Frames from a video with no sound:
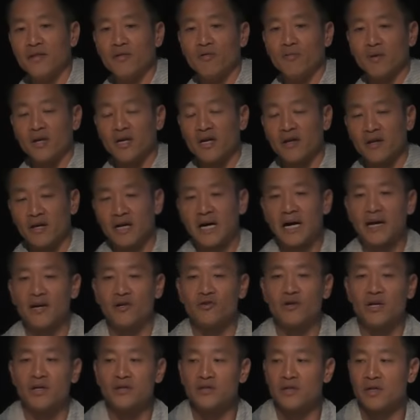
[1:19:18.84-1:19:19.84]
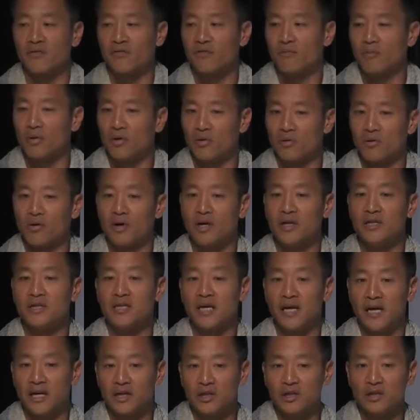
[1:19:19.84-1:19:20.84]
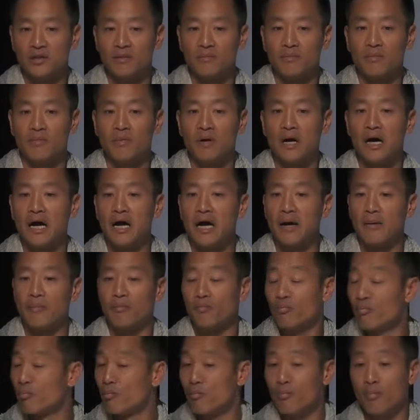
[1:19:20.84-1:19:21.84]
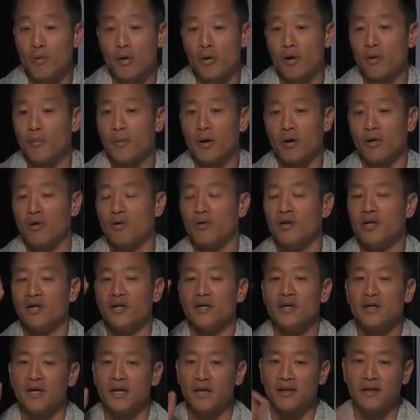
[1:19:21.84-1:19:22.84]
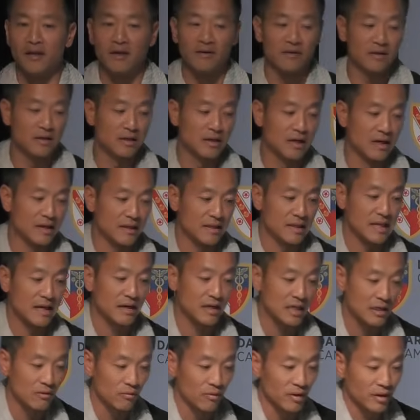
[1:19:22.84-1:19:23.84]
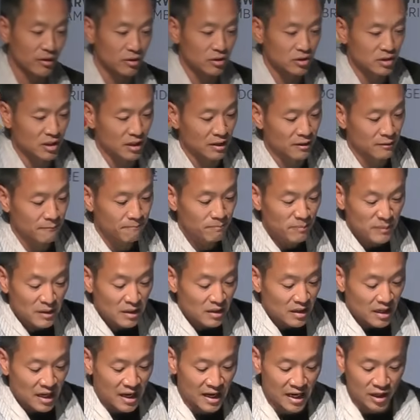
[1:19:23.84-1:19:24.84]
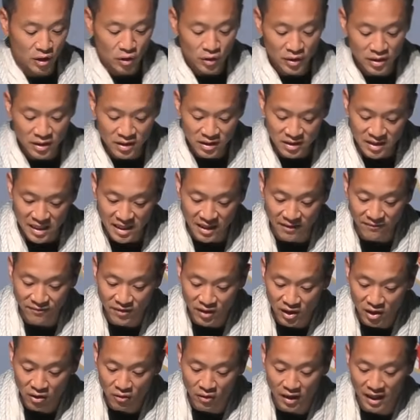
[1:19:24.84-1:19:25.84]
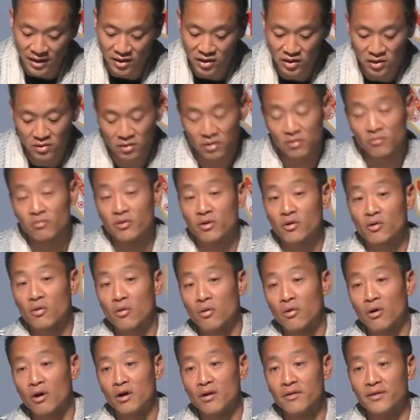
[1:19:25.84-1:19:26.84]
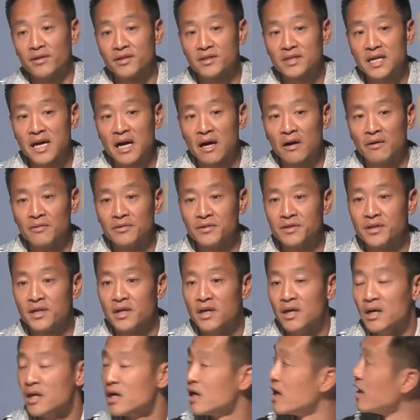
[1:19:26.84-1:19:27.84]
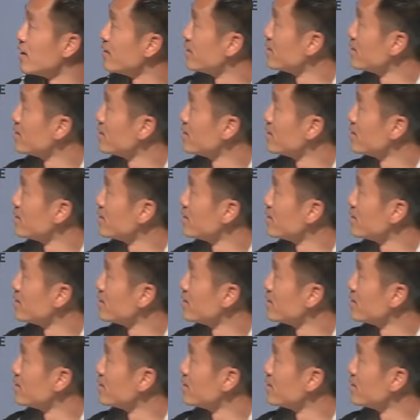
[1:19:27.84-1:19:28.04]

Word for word: there'd be another guy to translate from Mongolian to ancient uh, Proto-Mongolian, and then and that he would understand. And I couldn't take a video; I just could record the sounds, and